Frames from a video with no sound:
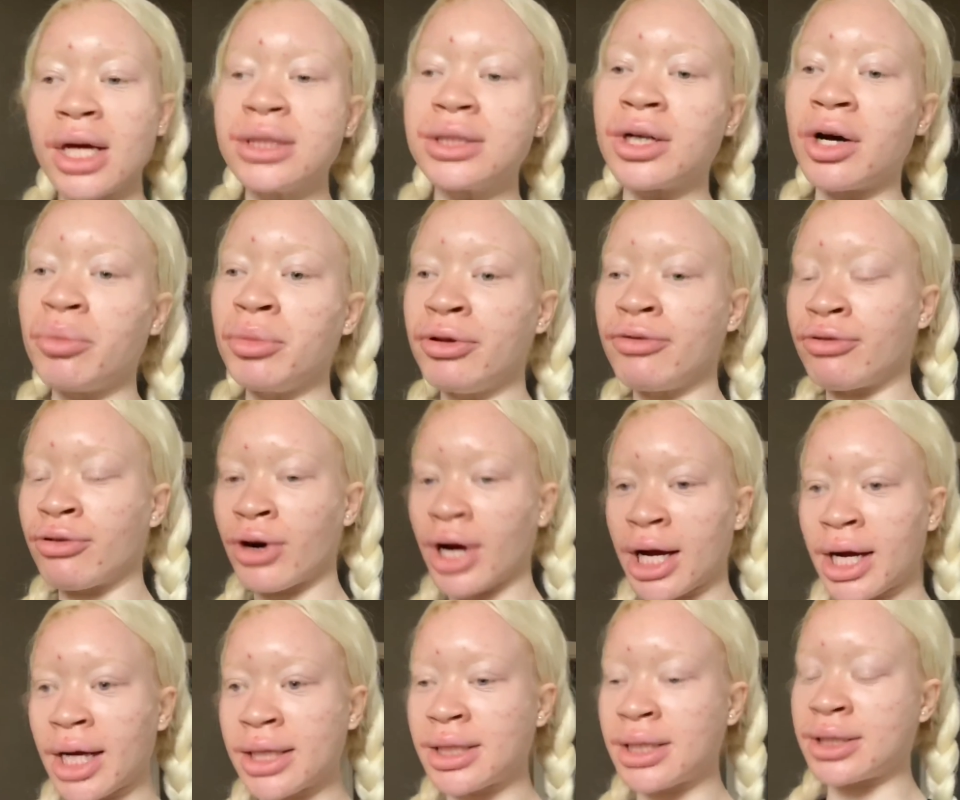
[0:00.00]
So before I
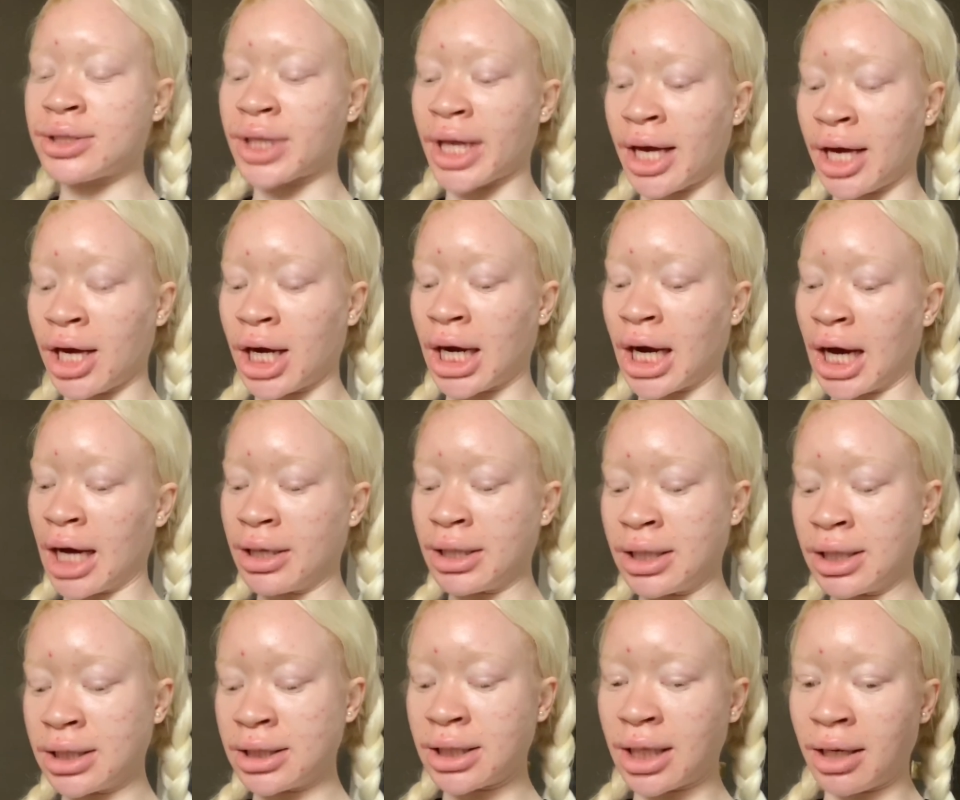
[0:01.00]
got this hair, I
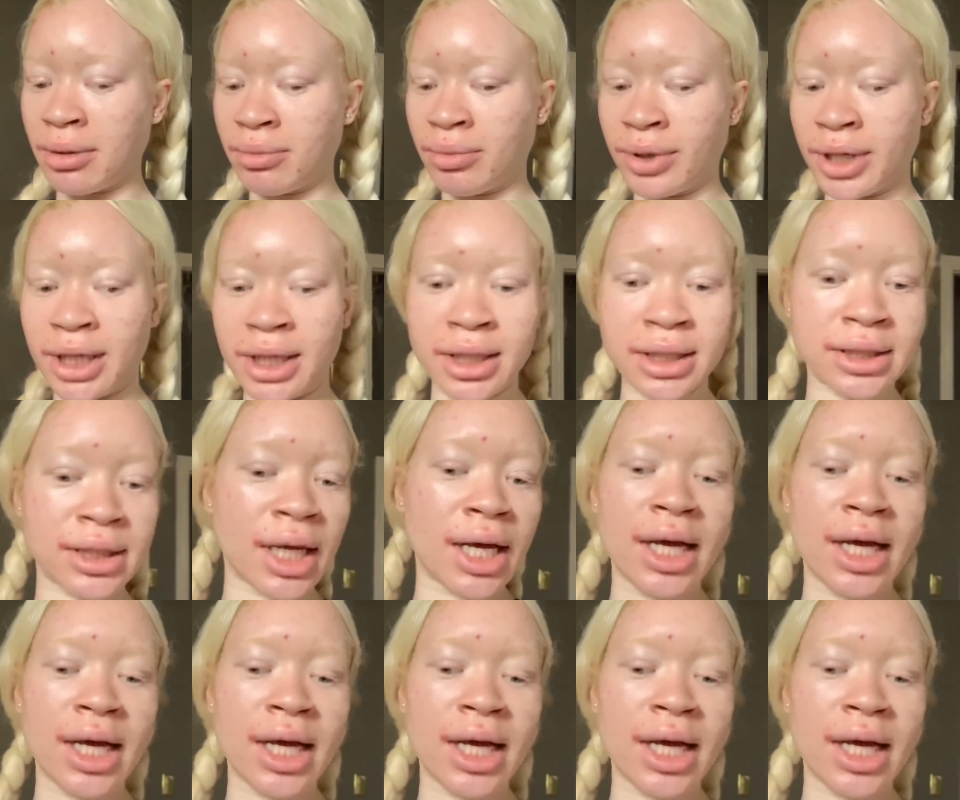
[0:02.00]
looked up ways.